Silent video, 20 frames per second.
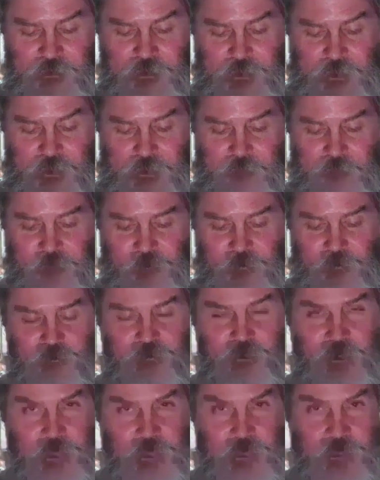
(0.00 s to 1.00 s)
for it
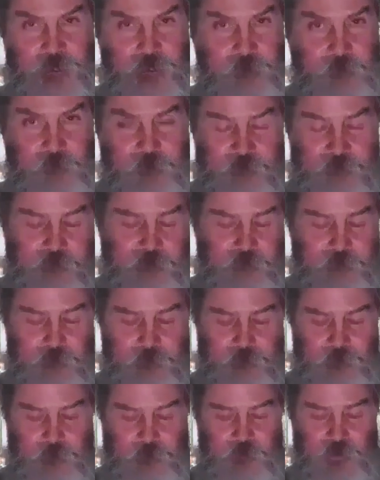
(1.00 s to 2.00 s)
is an evil
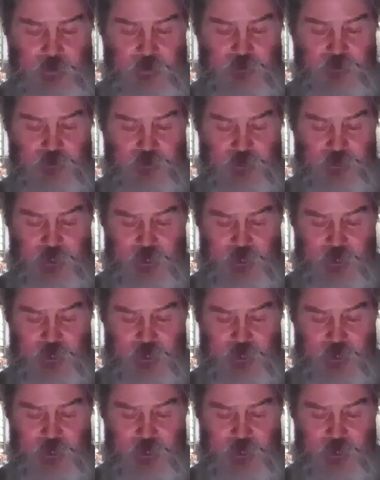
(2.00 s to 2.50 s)
time.